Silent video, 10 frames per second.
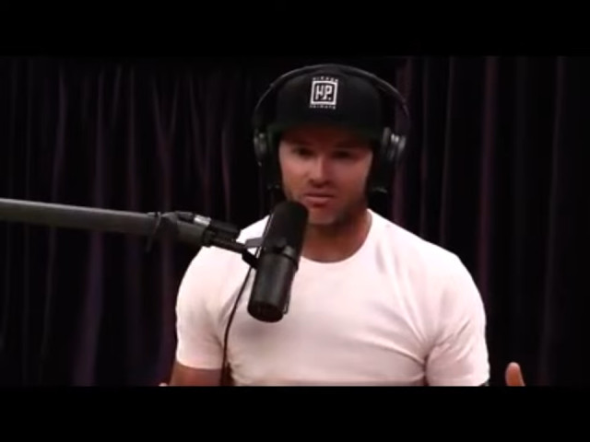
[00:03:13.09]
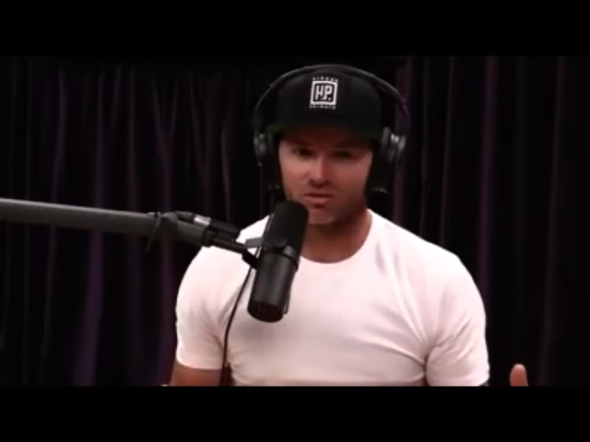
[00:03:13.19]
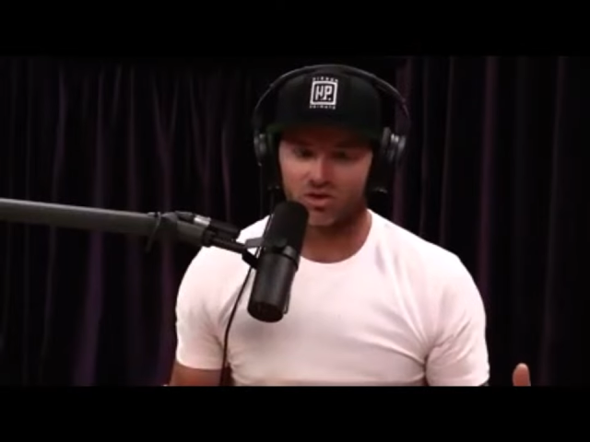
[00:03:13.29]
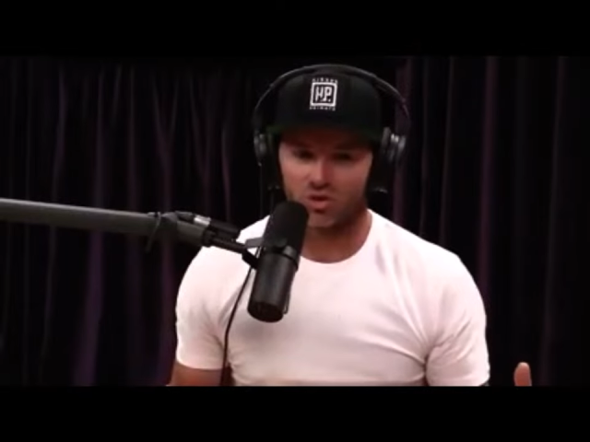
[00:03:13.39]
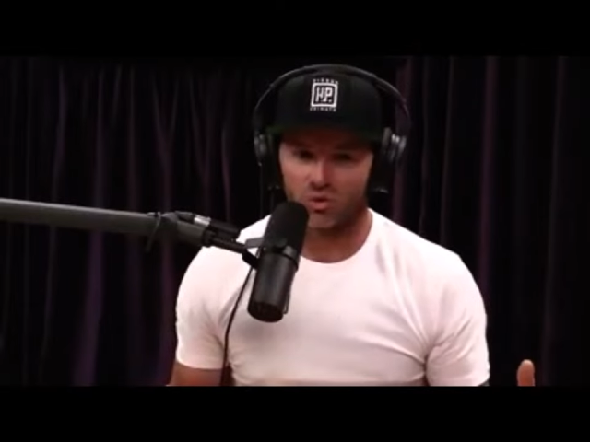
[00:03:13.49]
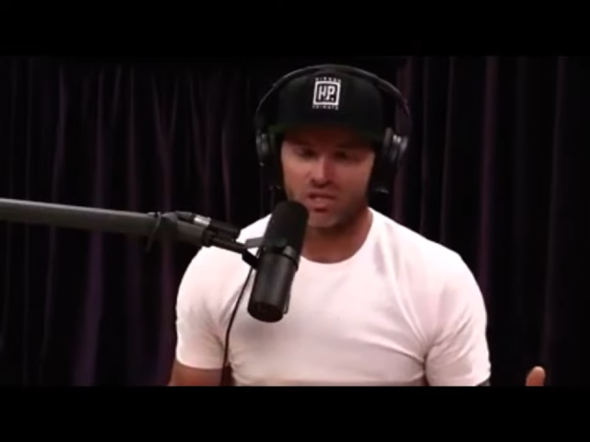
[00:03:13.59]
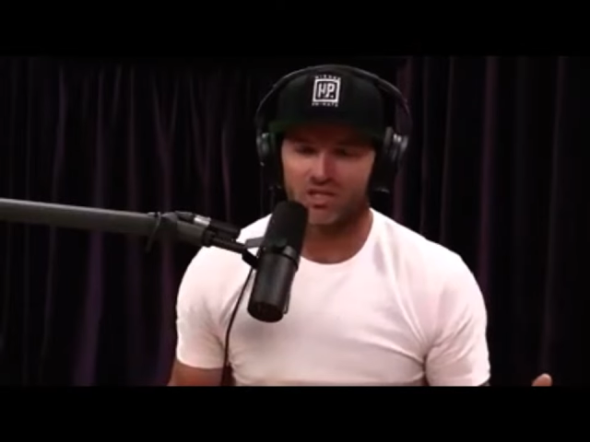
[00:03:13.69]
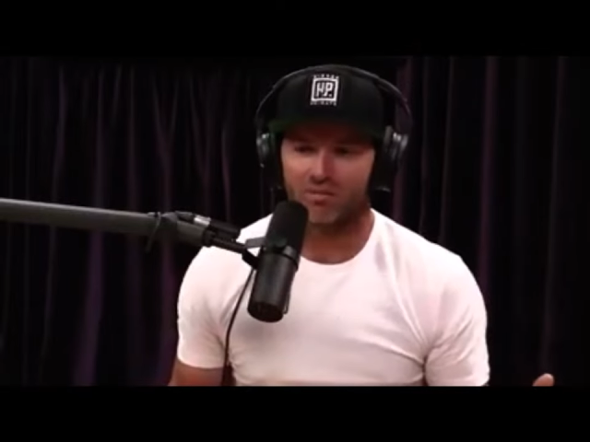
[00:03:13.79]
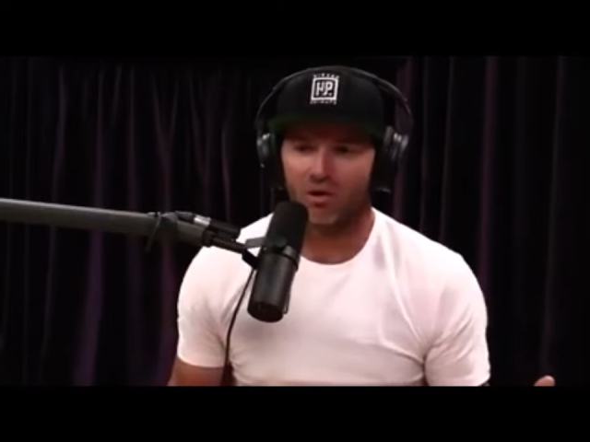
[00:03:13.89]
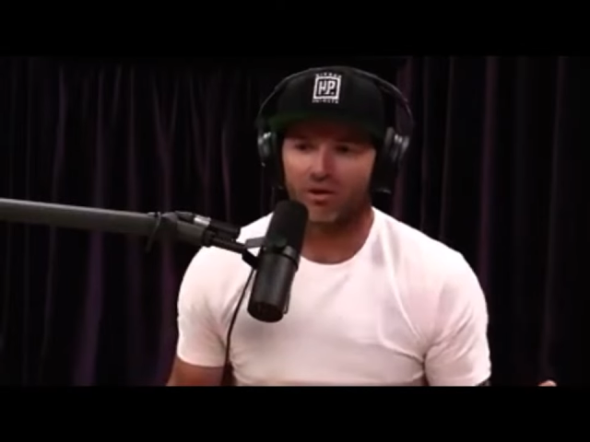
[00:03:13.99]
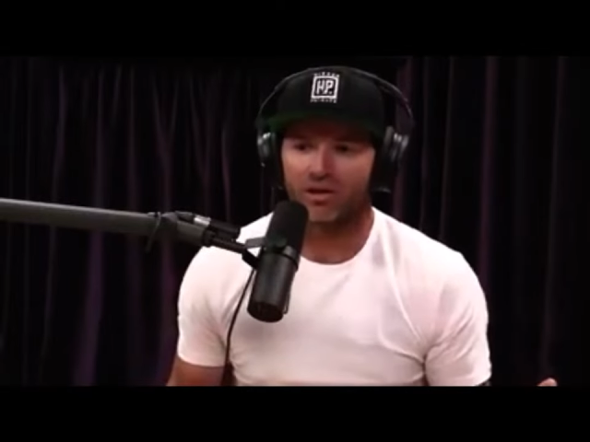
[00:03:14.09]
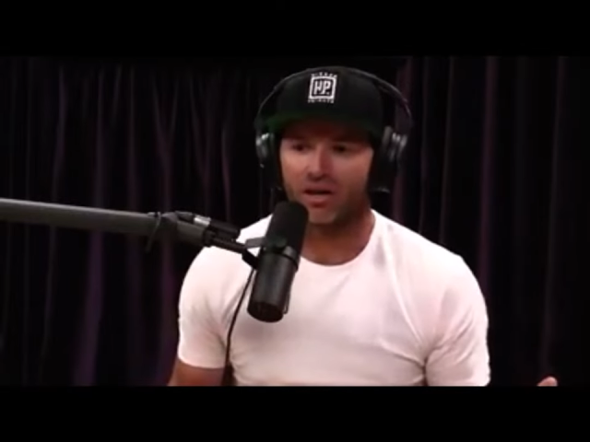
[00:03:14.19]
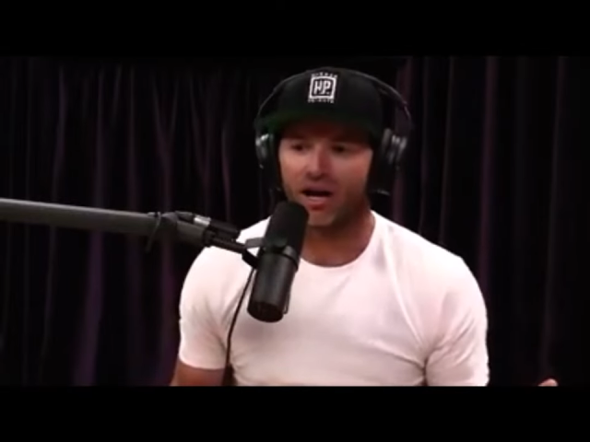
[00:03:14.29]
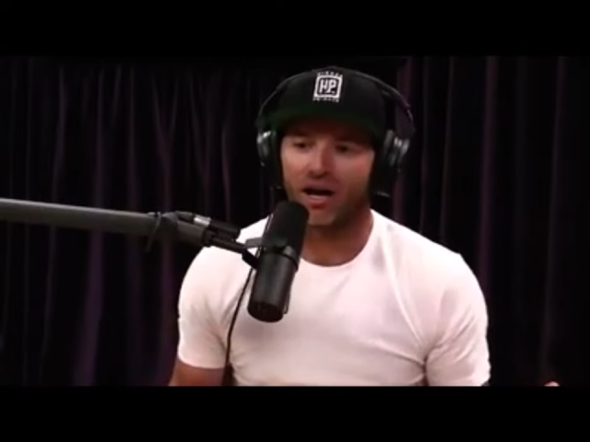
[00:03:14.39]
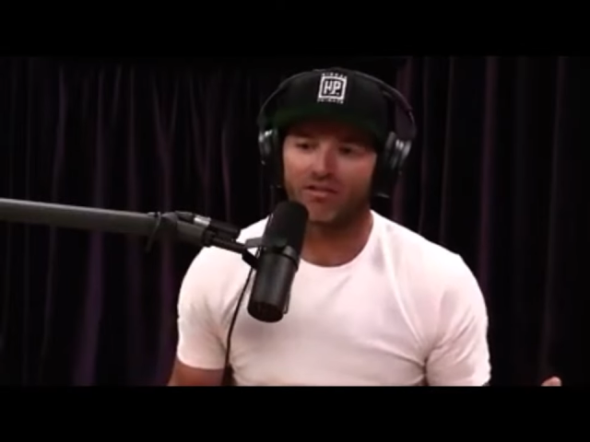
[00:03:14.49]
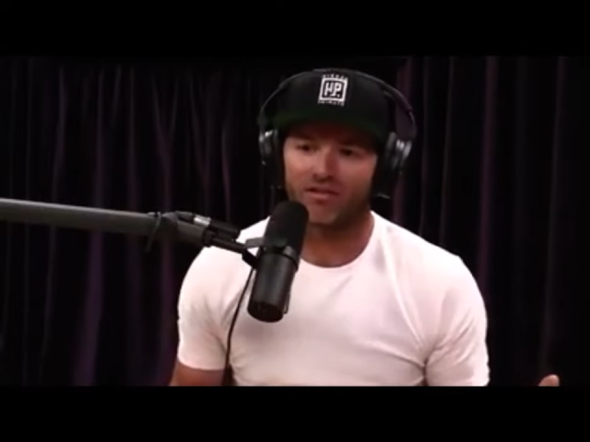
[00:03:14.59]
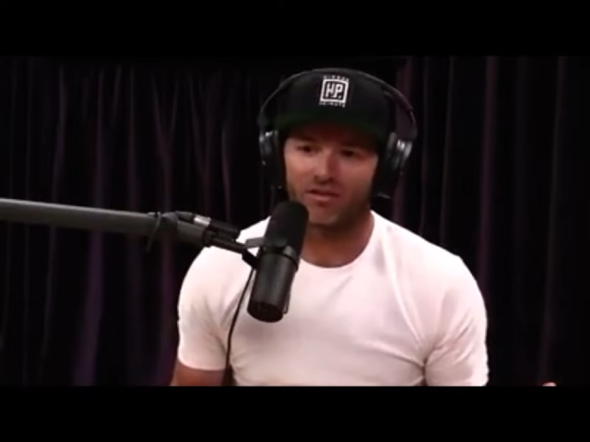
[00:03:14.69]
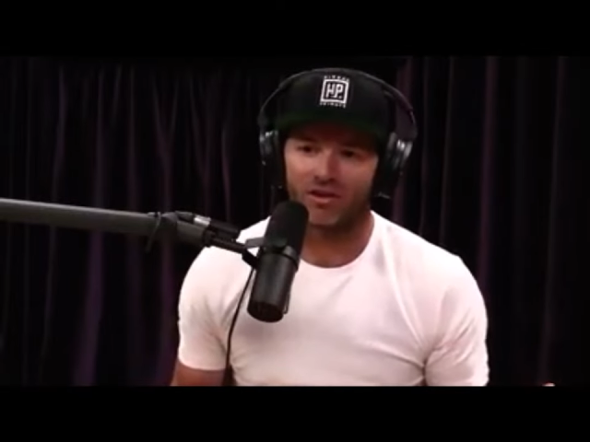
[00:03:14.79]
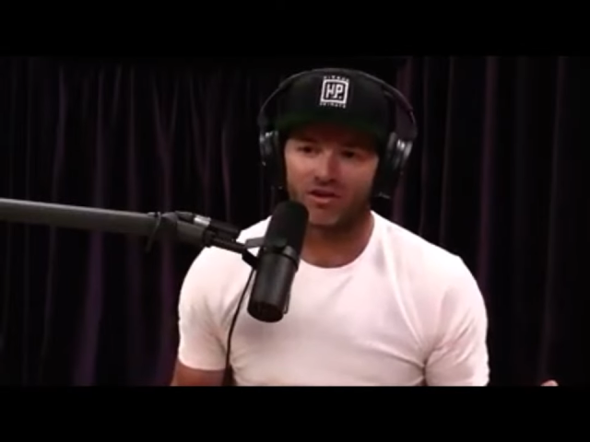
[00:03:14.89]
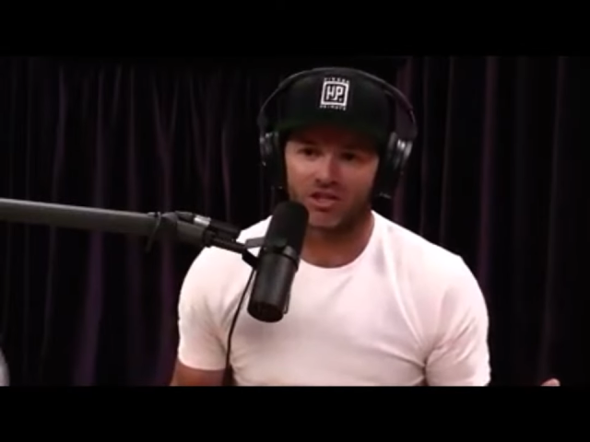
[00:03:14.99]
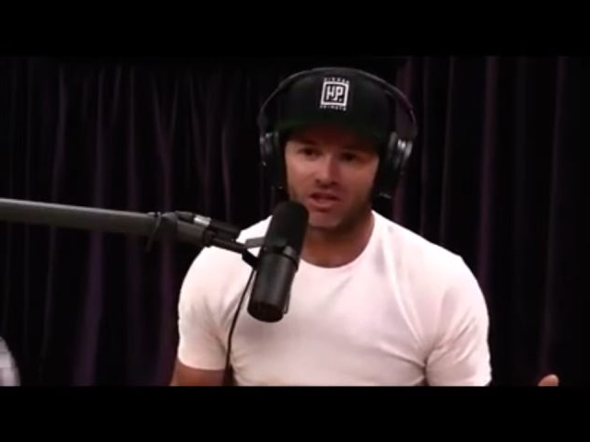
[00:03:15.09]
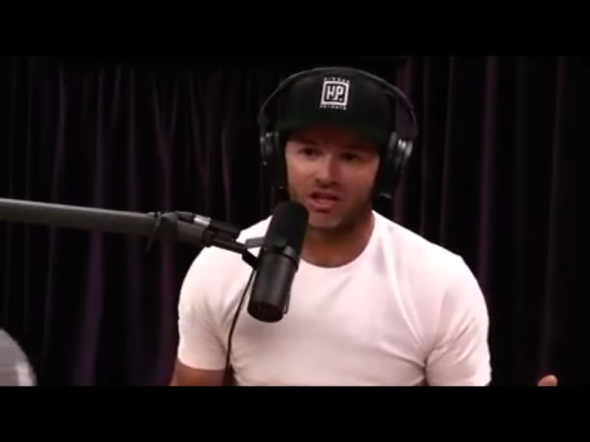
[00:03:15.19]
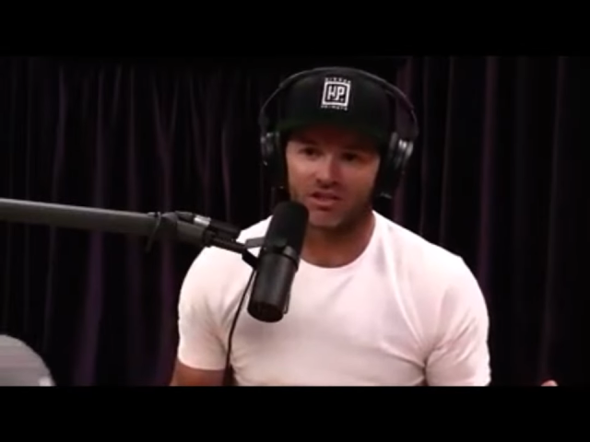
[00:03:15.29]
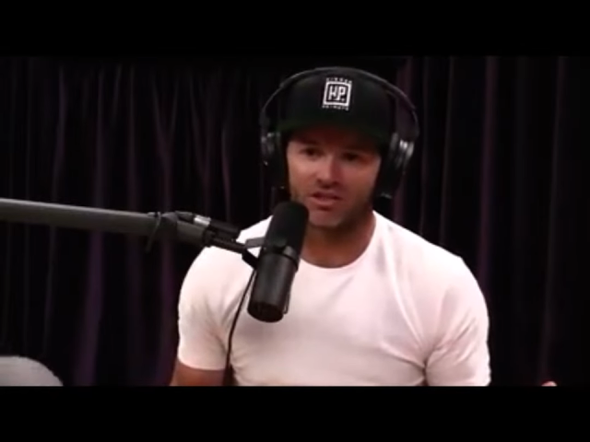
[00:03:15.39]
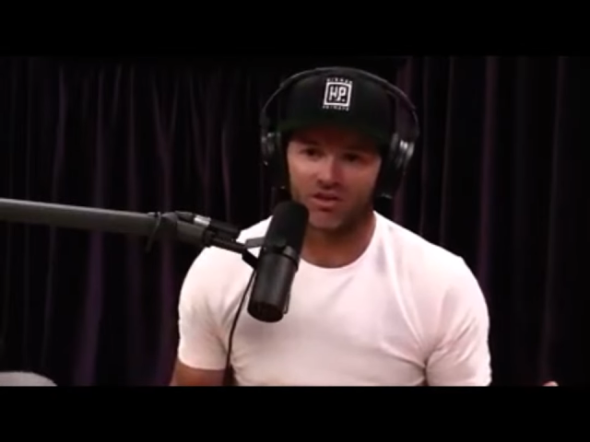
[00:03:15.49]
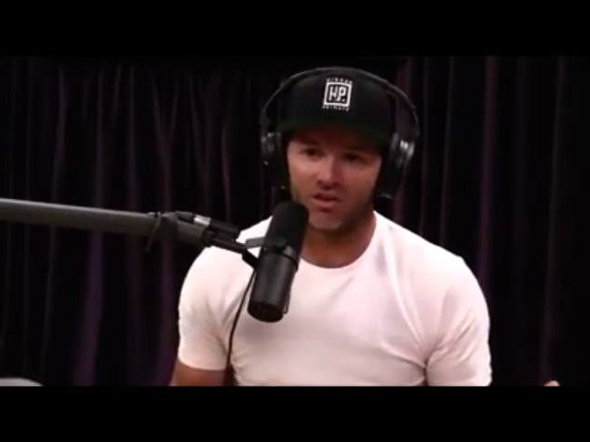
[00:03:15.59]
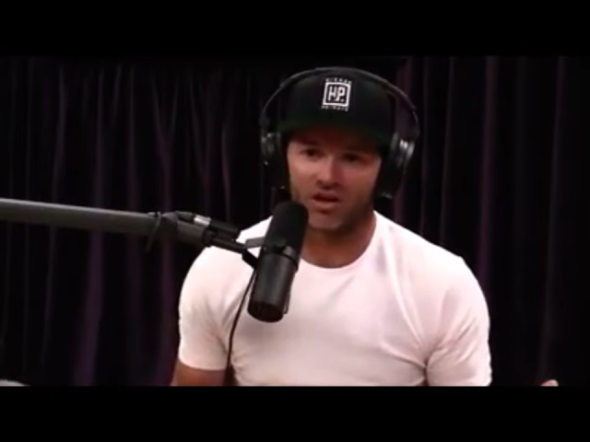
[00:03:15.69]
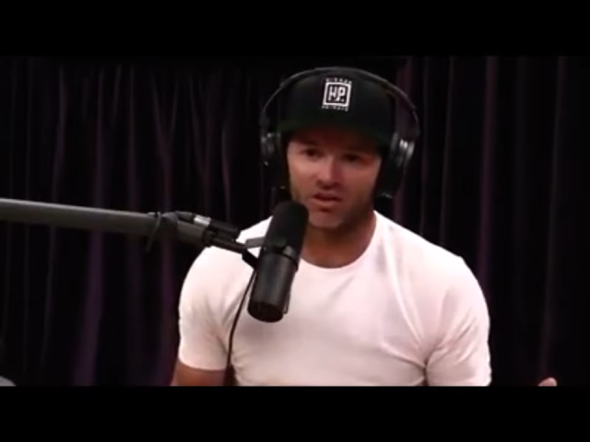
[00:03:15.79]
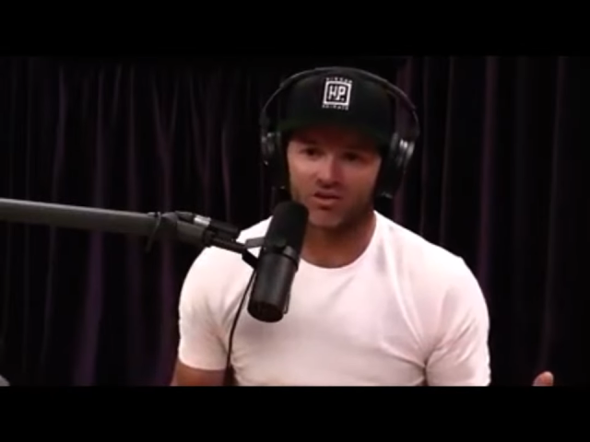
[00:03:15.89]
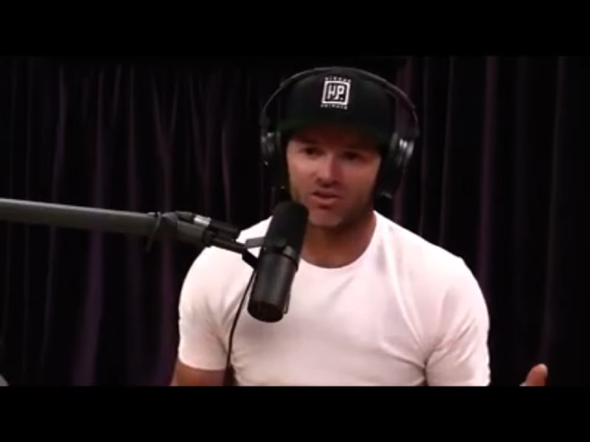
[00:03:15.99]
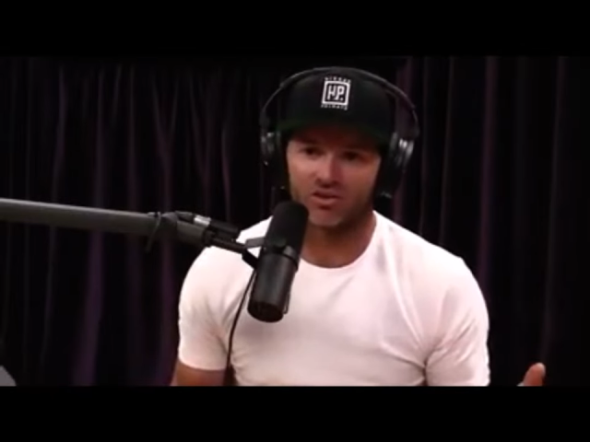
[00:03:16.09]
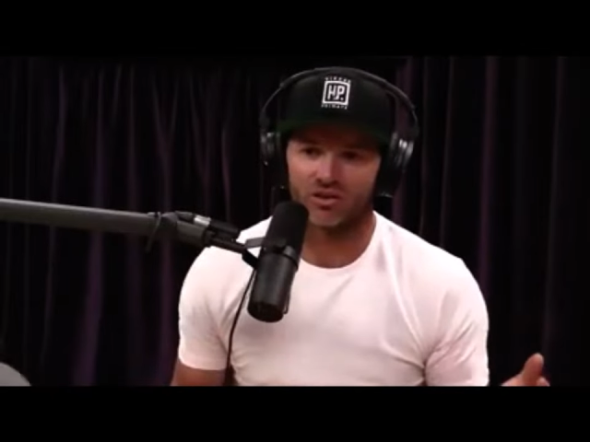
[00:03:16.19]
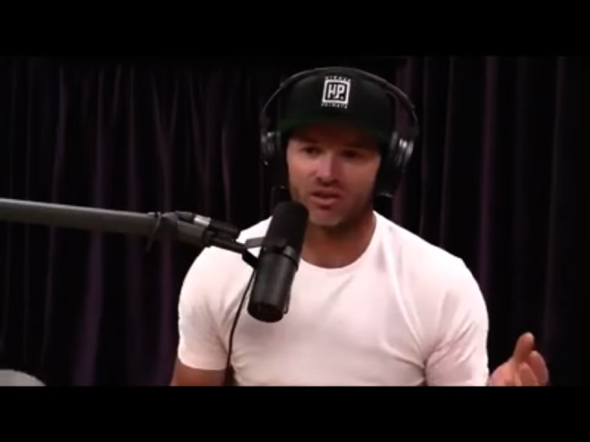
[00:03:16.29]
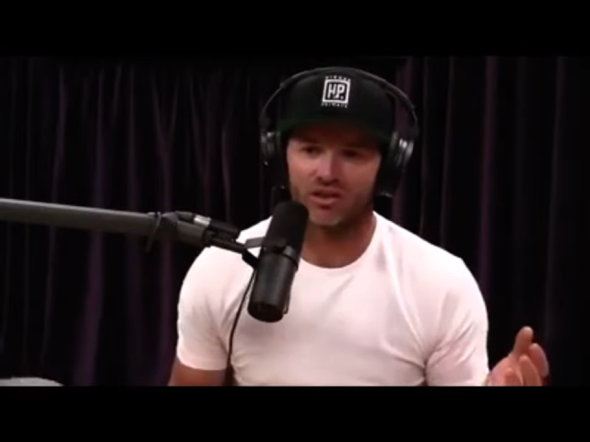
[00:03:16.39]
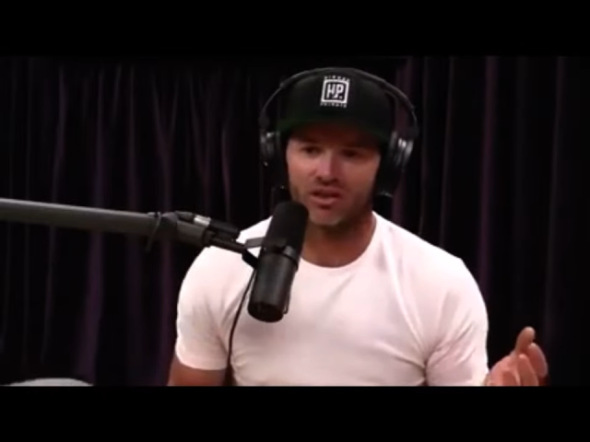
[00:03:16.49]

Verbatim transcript: squish your body in half if it got you against the ground or a tree.